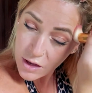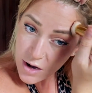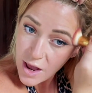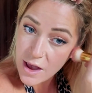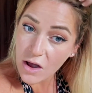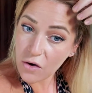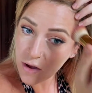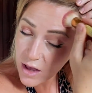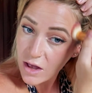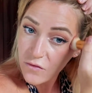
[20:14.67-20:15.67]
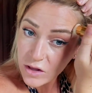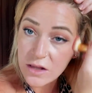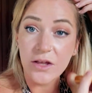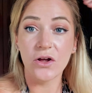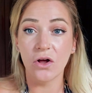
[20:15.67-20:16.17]
Now I have a
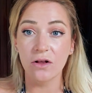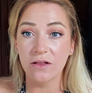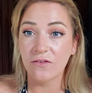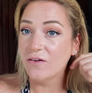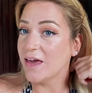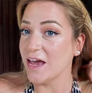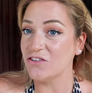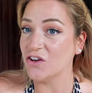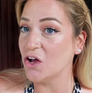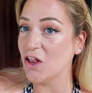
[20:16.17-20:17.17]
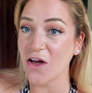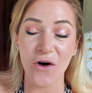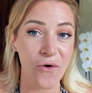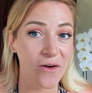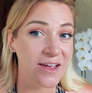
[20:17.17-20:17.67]
little vacation
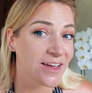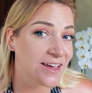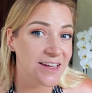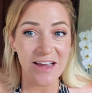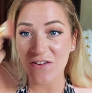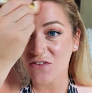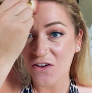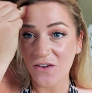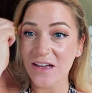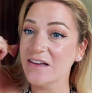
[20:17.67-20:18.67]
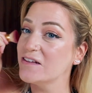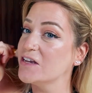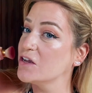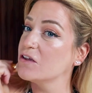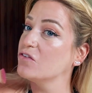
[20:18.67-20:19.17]
glow. It's so
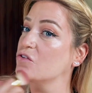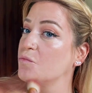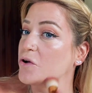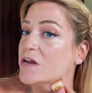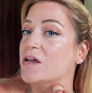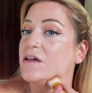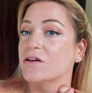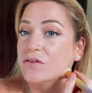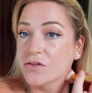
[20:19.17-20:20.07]
easy and so pretty.